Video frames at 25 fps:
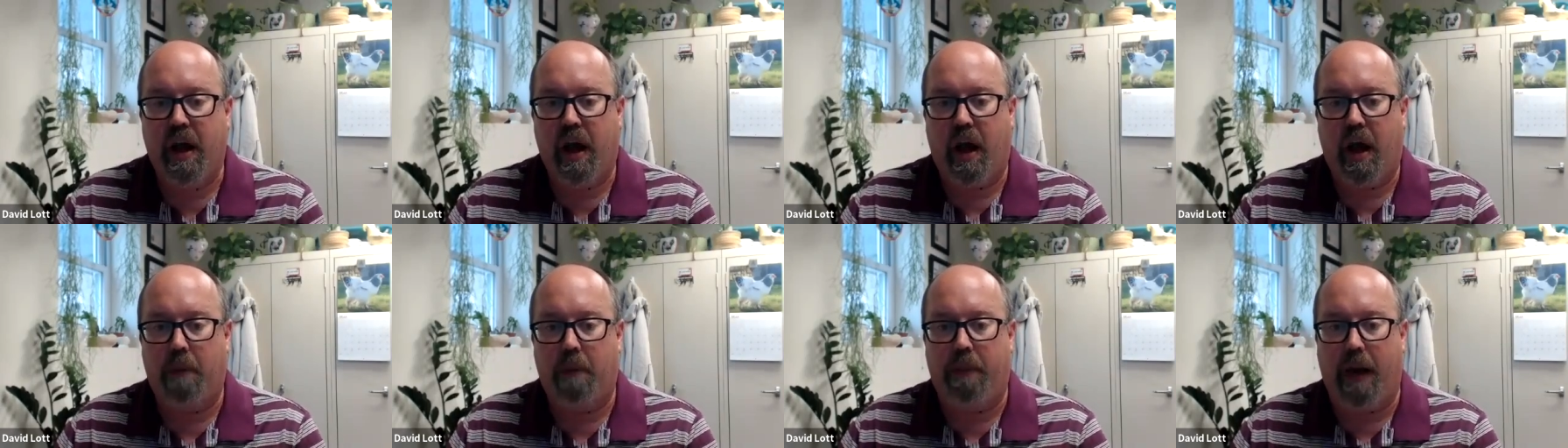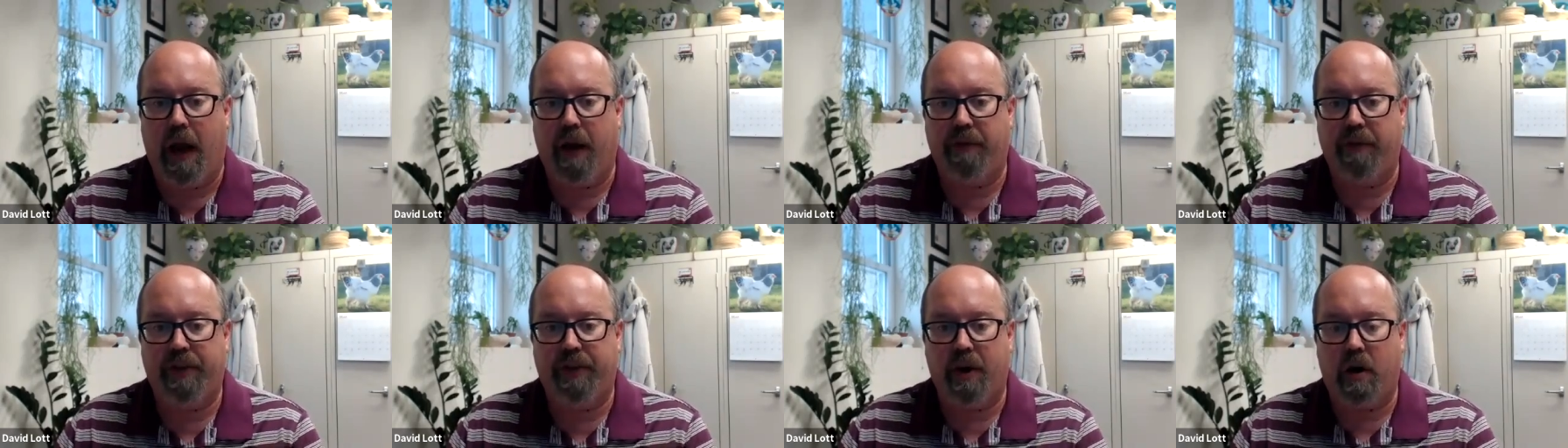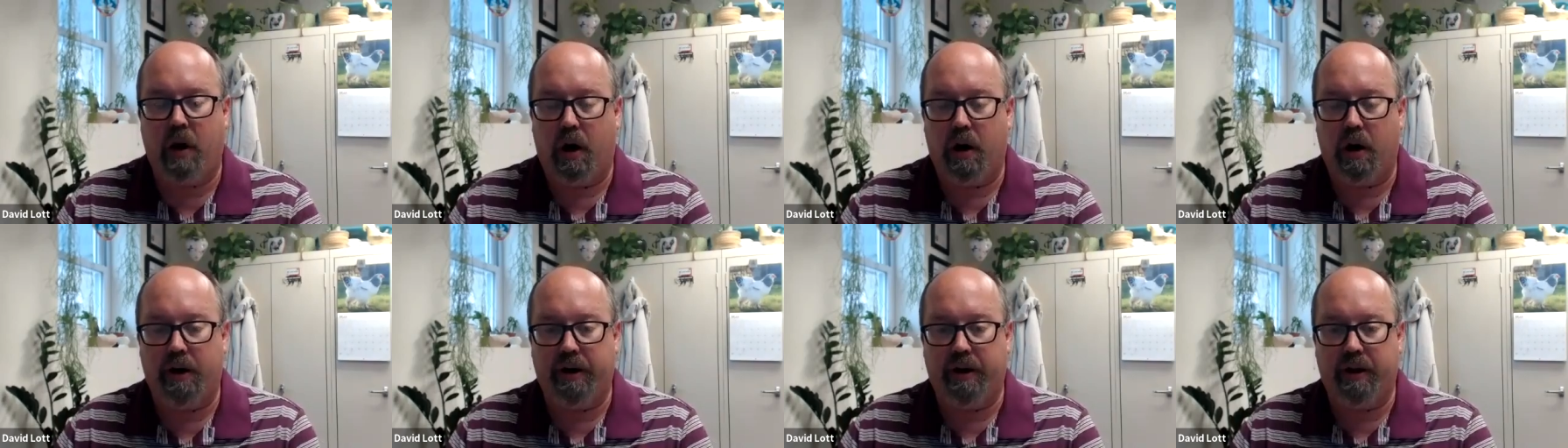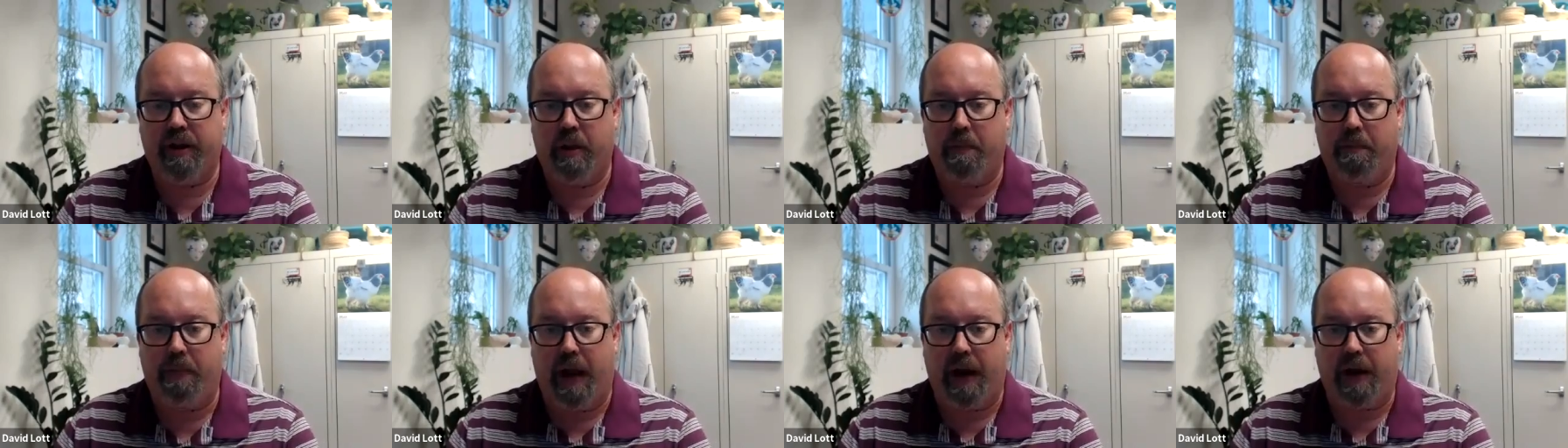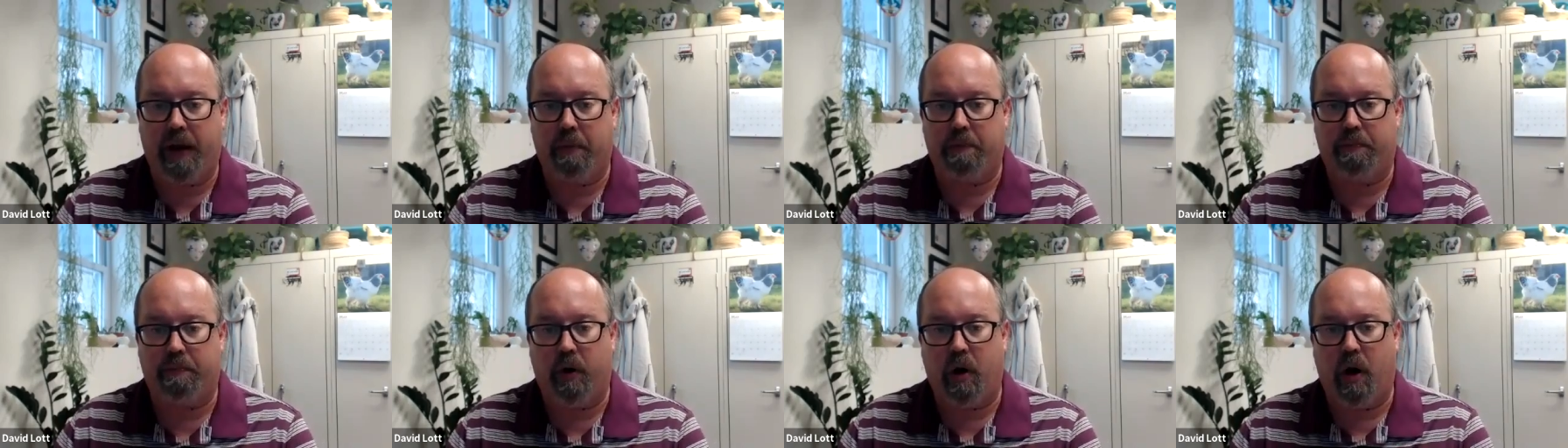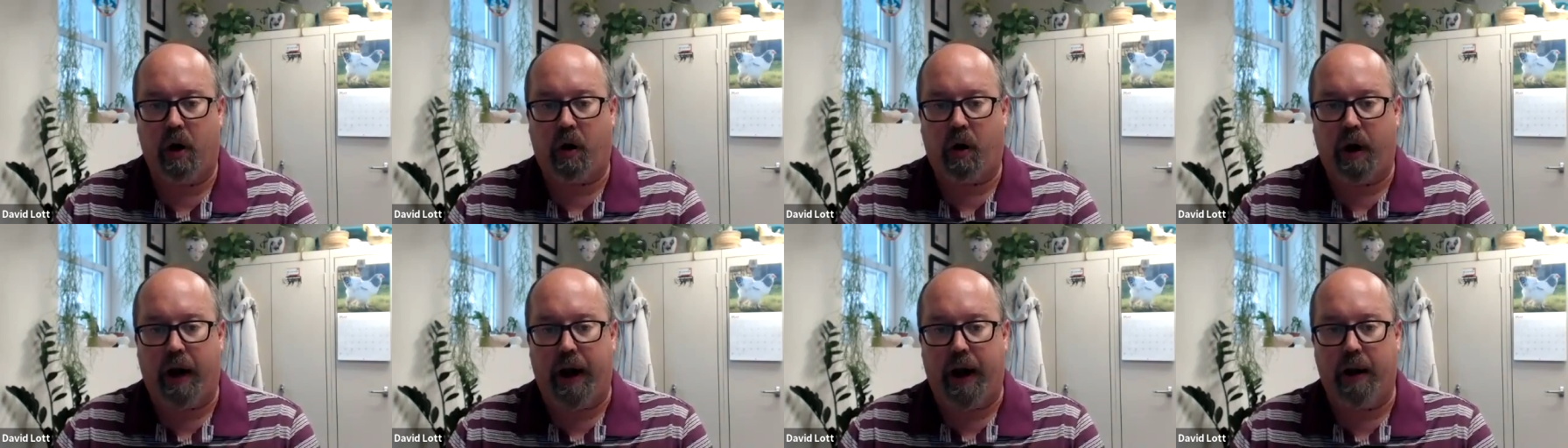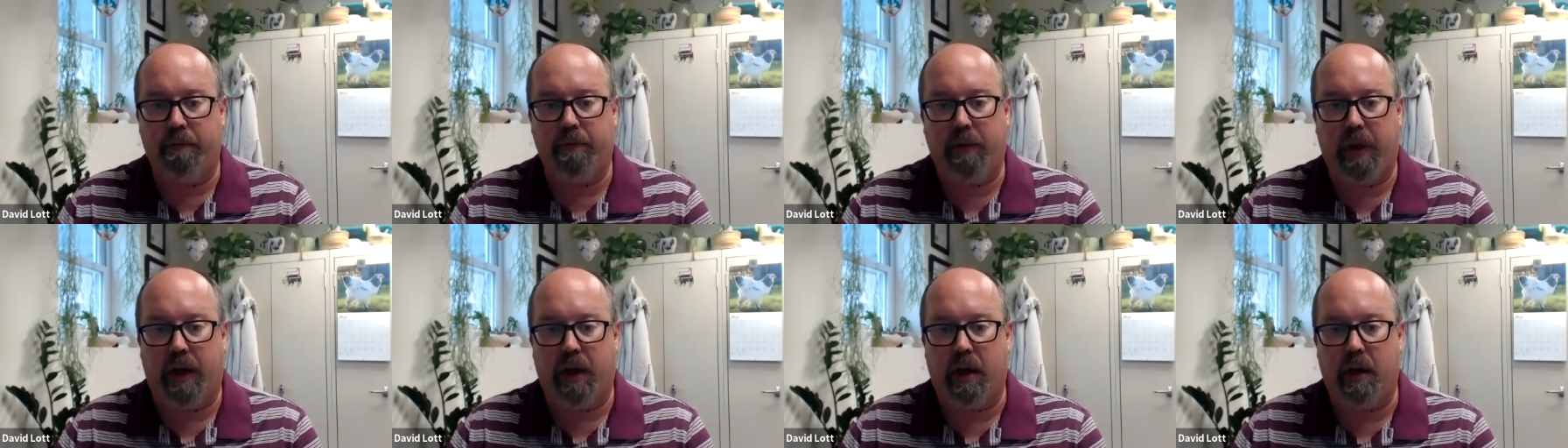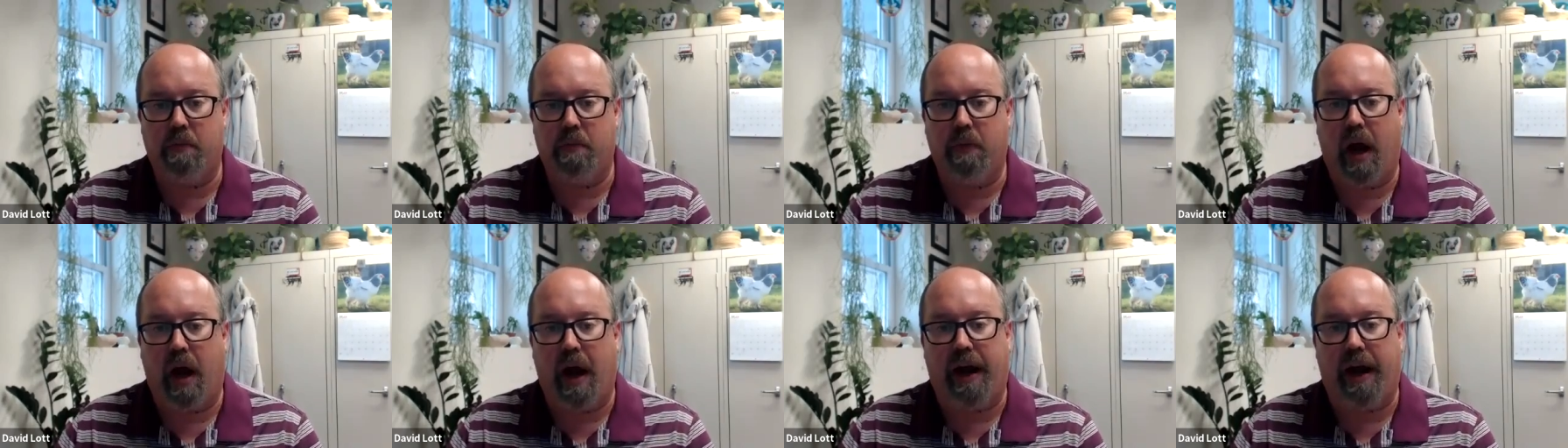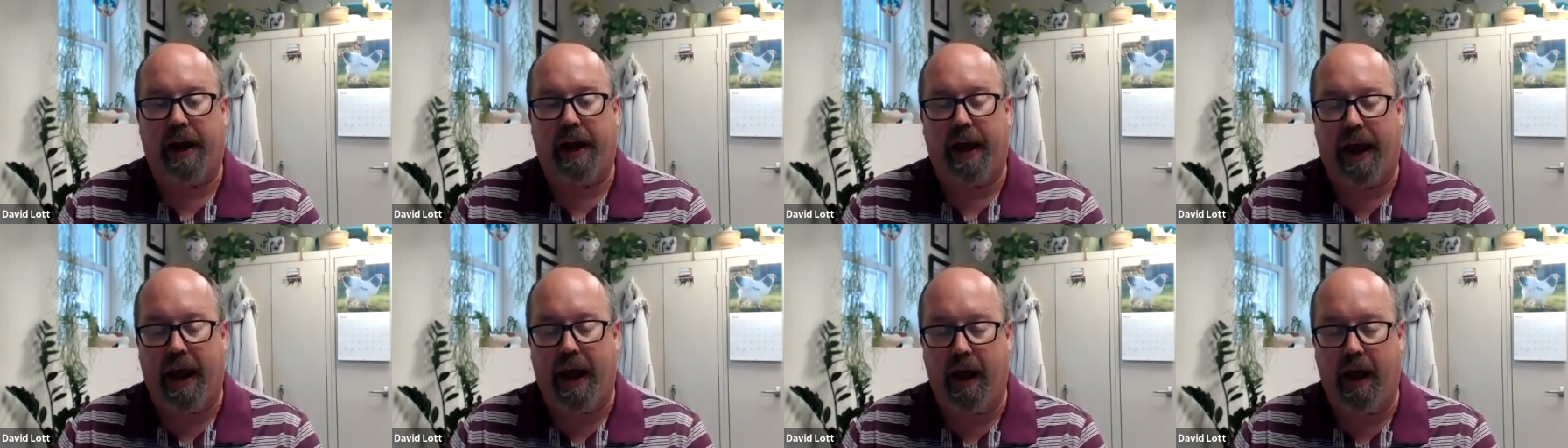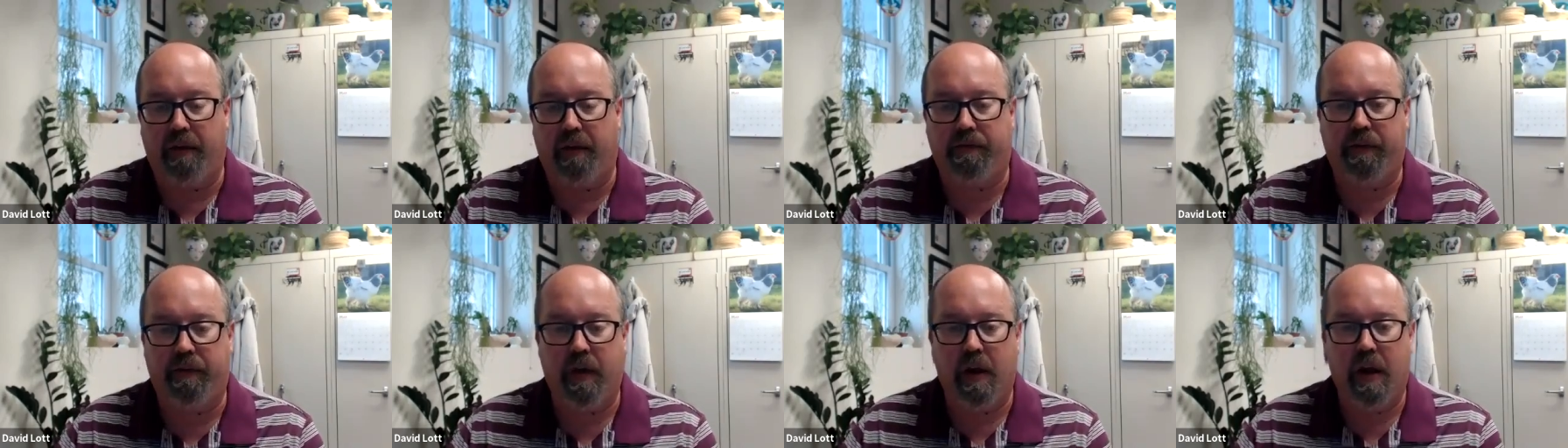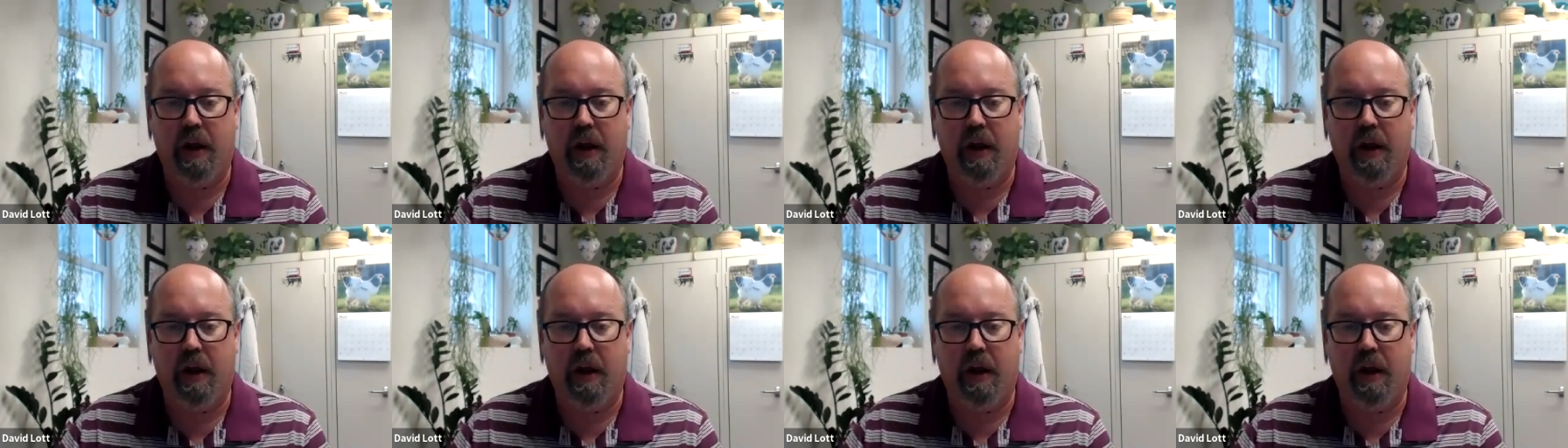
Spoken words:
about the Garden in the Bucket program that you might have